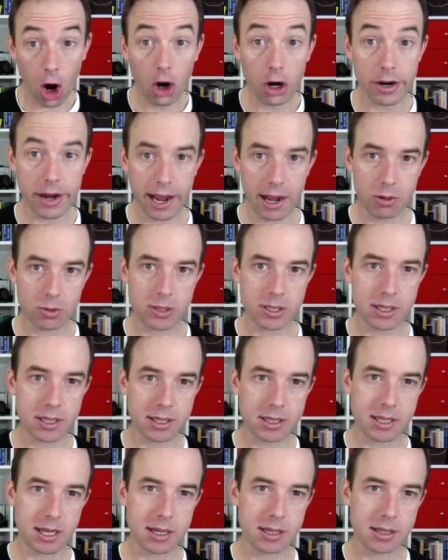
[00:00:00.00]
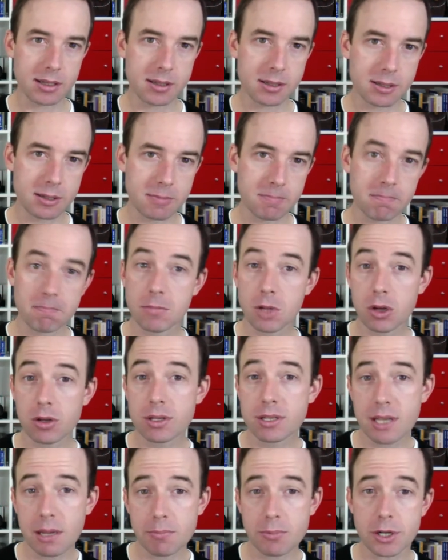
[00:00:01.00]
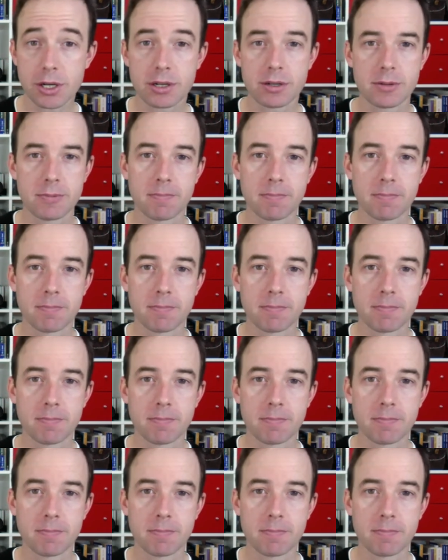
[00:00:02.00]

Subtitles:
nouns in the sentence. They're the subject.